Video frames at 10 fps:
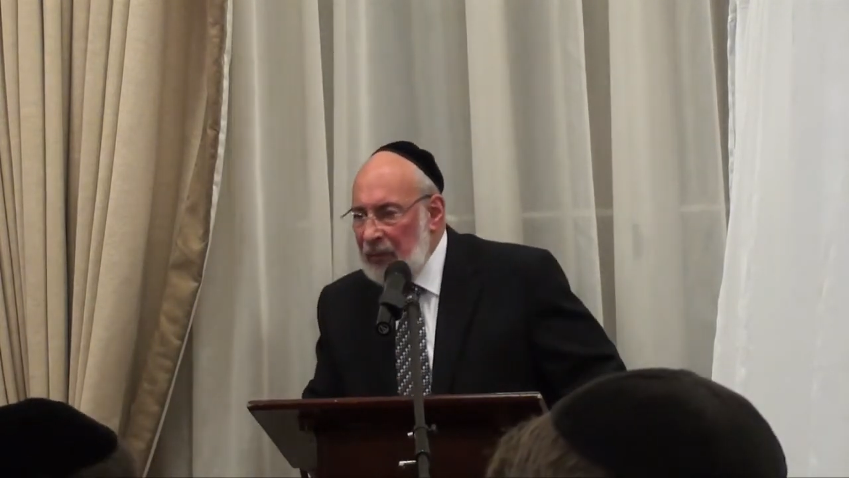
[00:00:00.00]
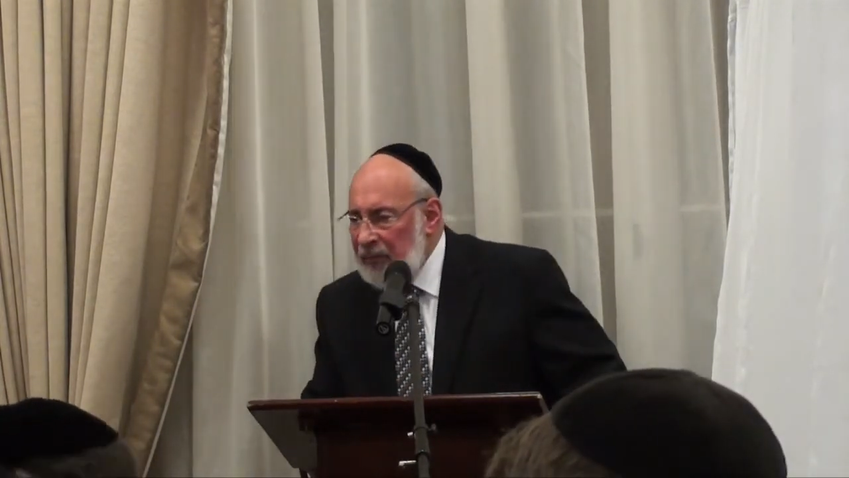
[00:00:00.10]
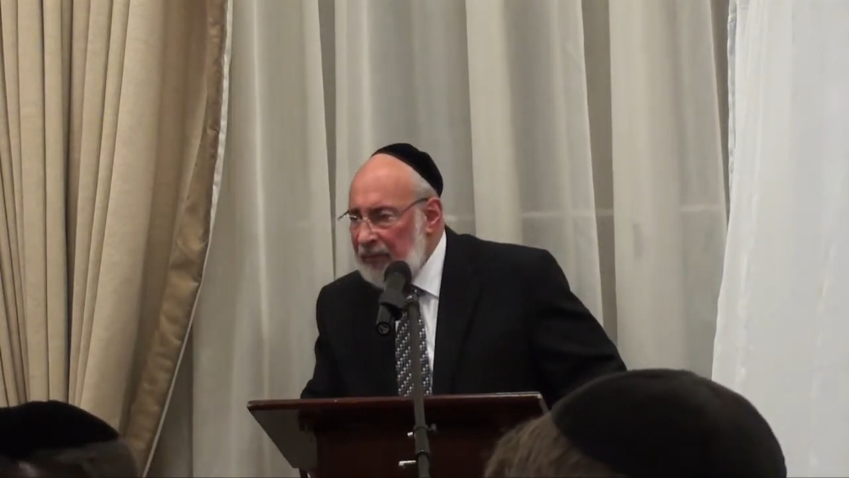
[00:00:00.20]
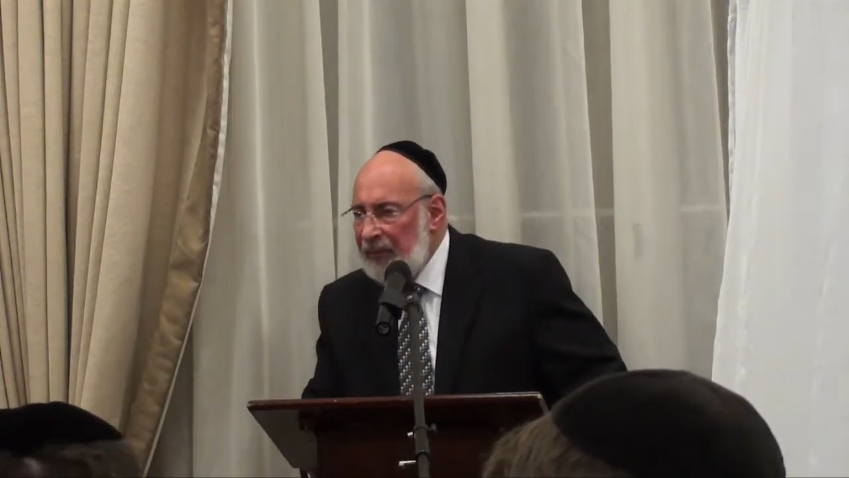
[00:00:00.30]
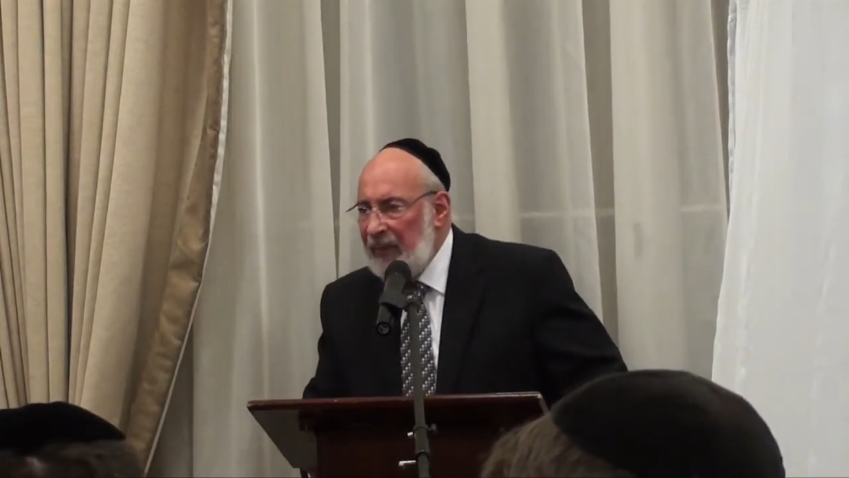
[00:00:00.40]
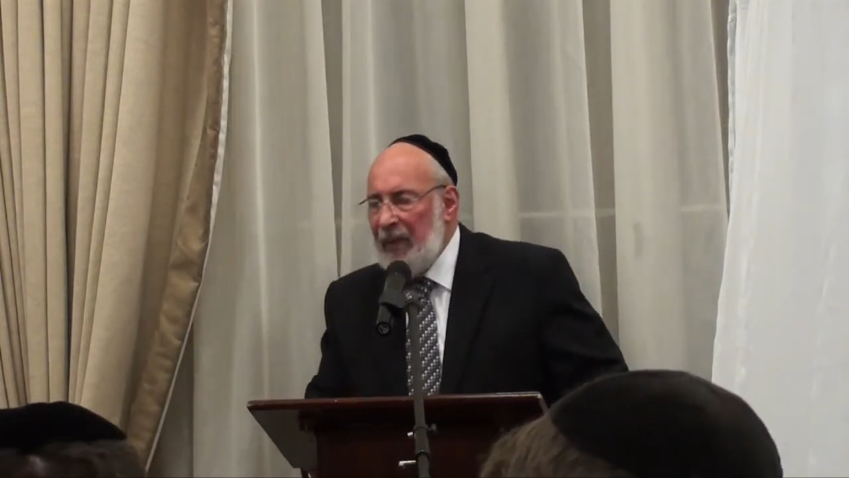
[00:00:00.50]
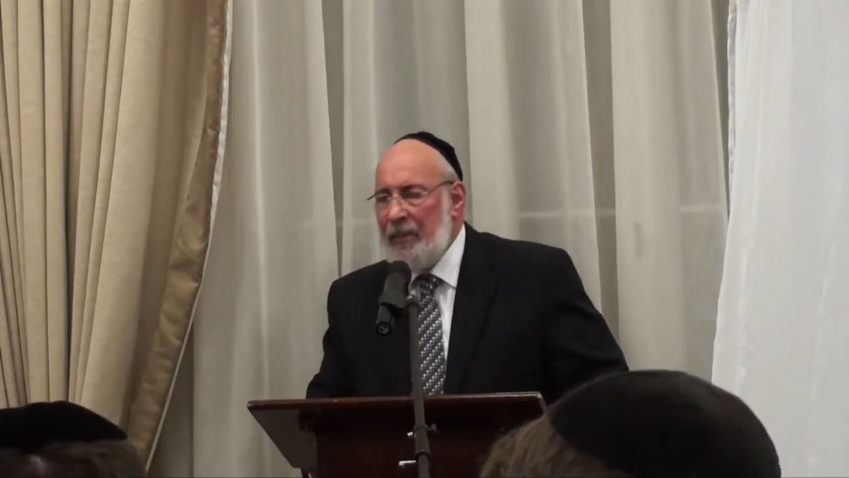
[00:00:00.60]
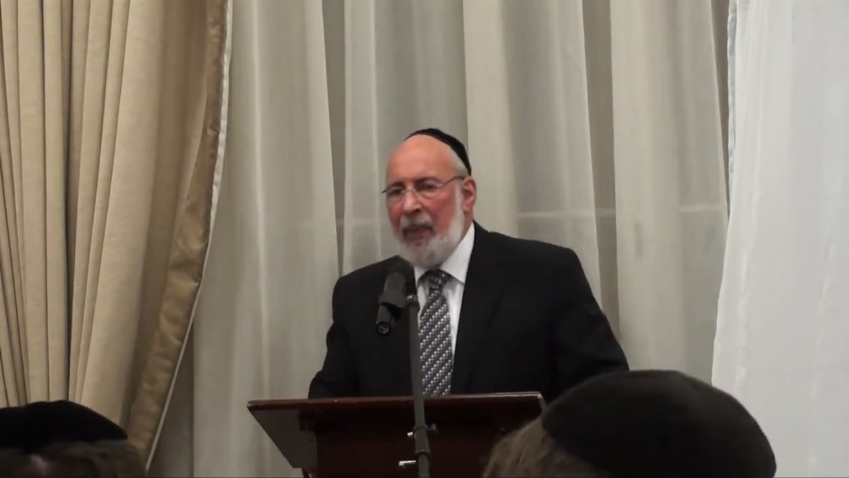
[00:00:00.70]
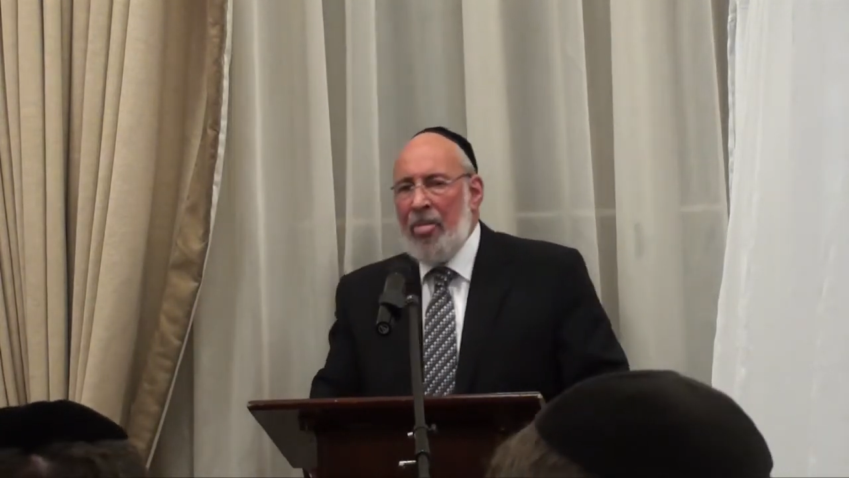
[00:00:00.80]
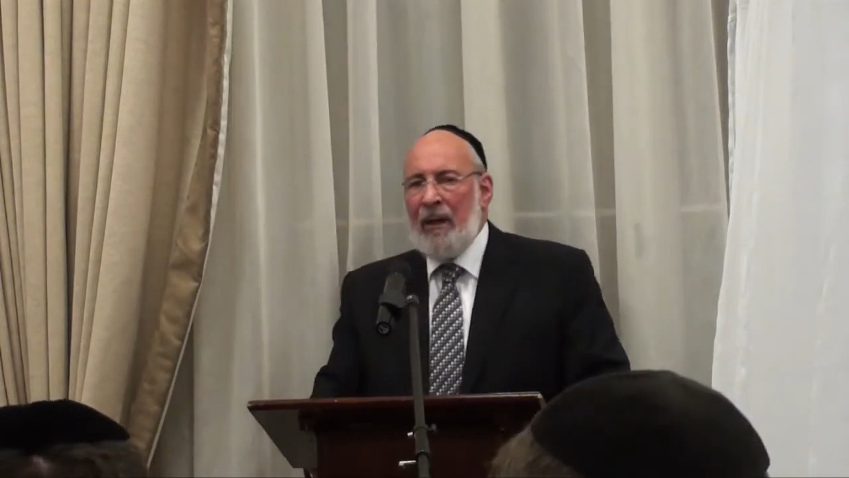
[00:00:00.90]
room
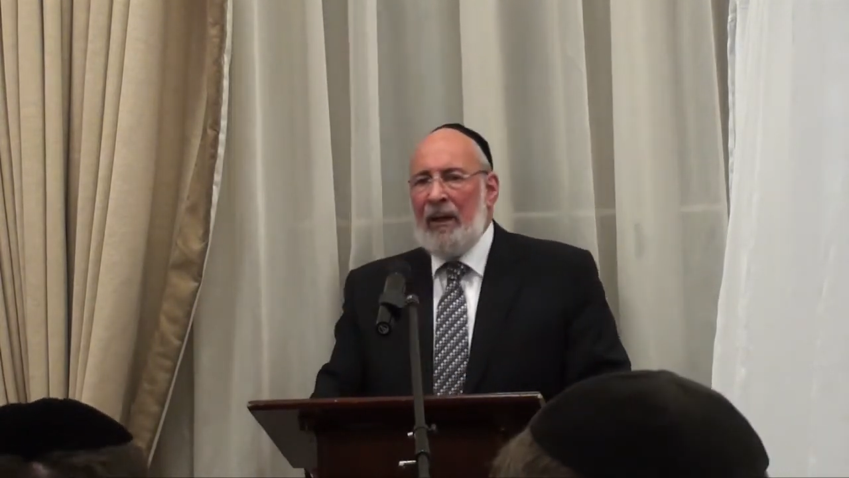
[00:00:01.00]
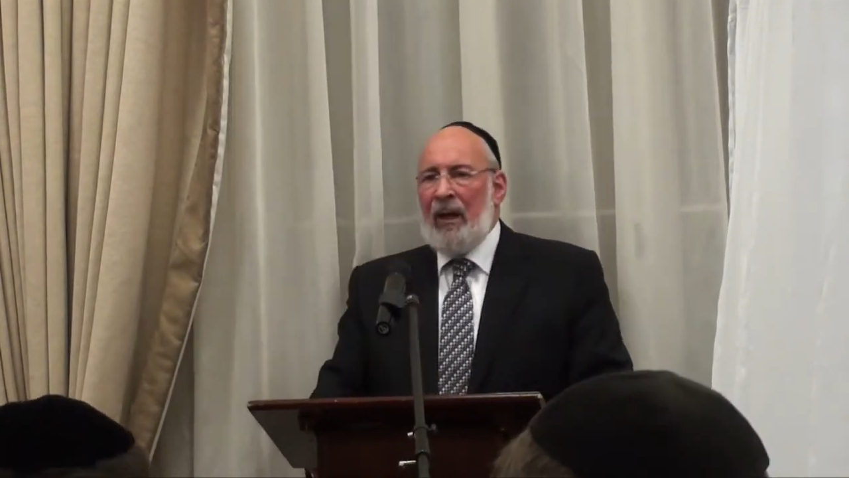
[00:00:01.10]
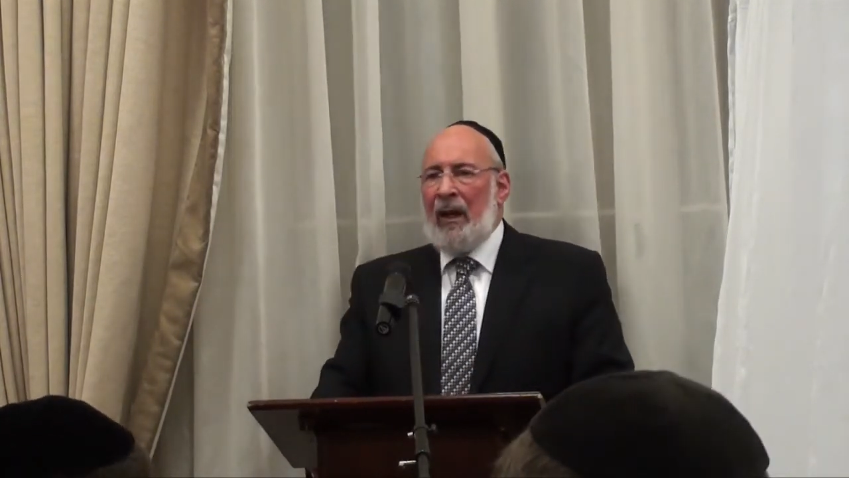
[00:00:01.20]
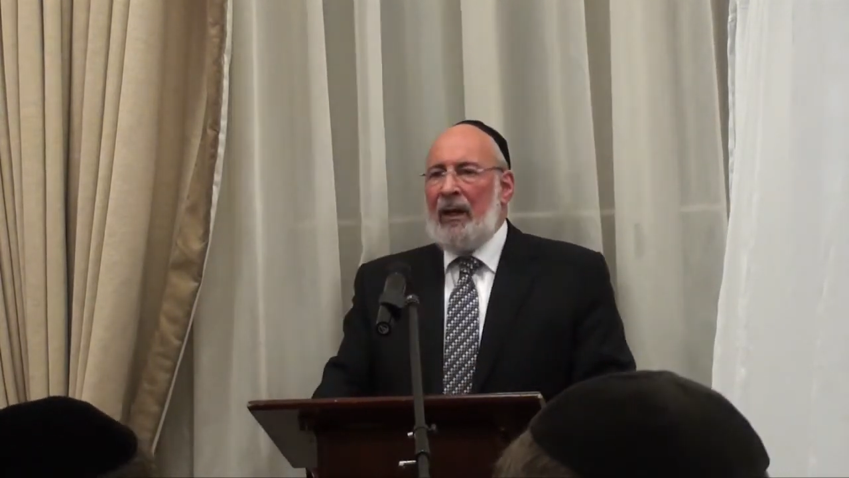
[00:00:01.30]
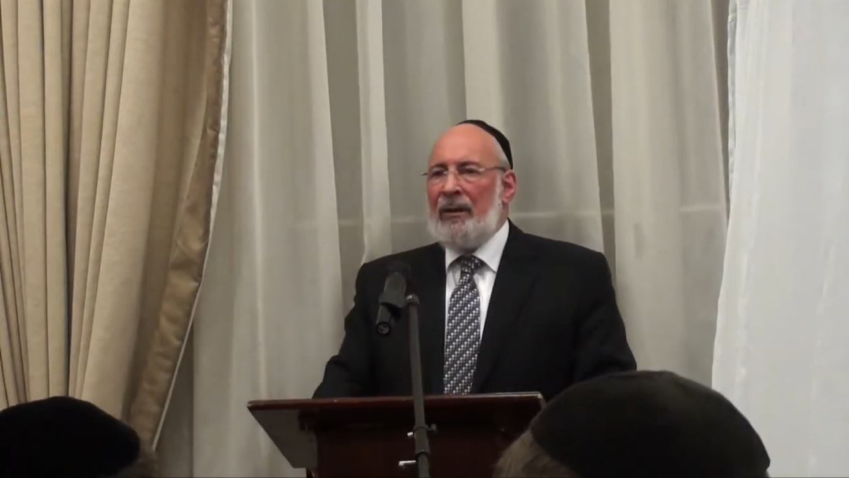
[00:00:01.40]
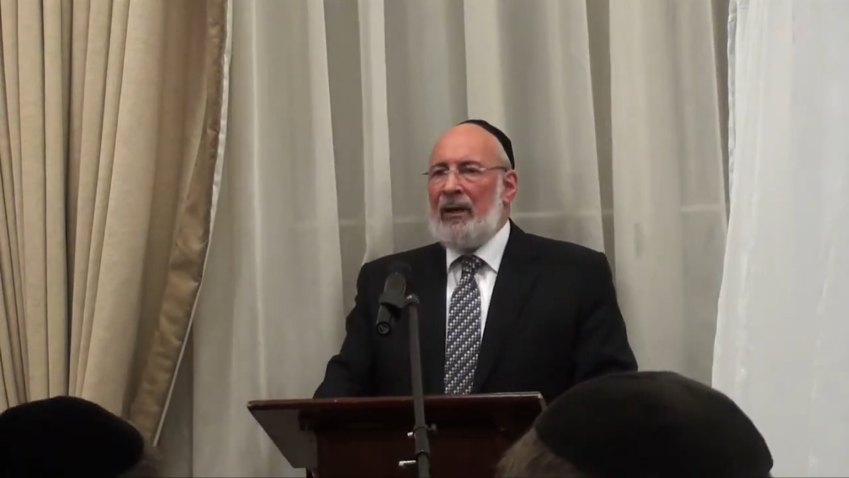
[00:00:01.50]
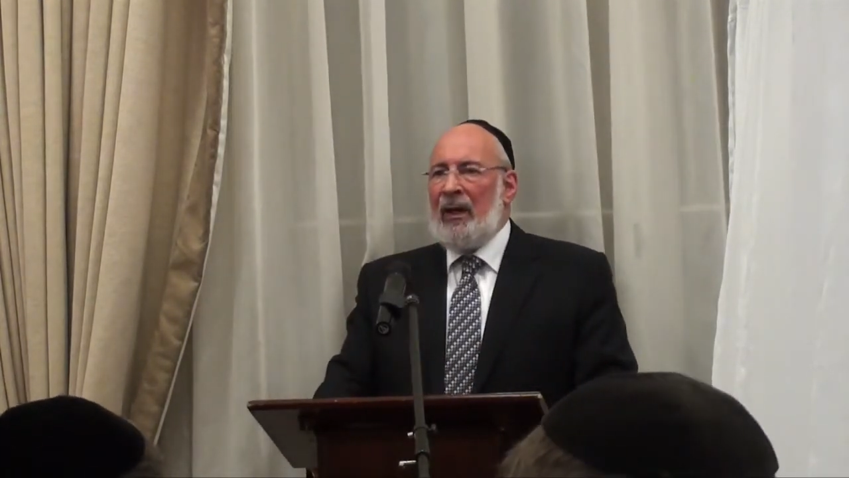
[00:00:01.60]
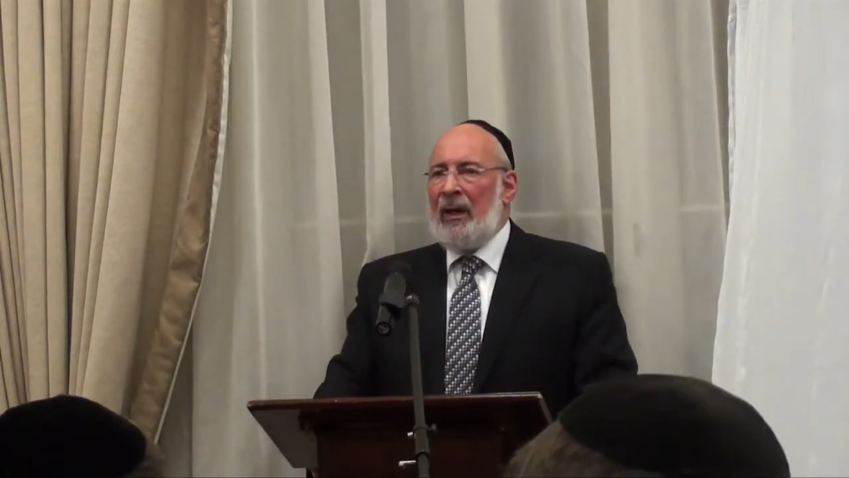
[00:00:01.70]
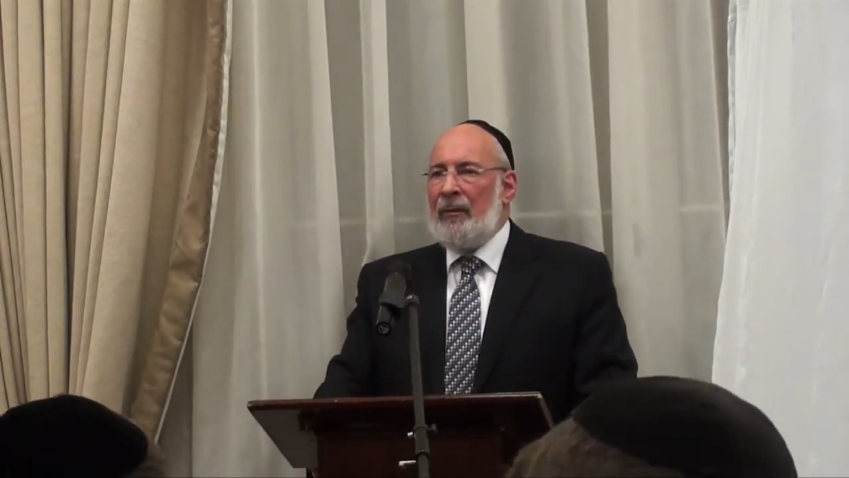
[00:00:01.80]
and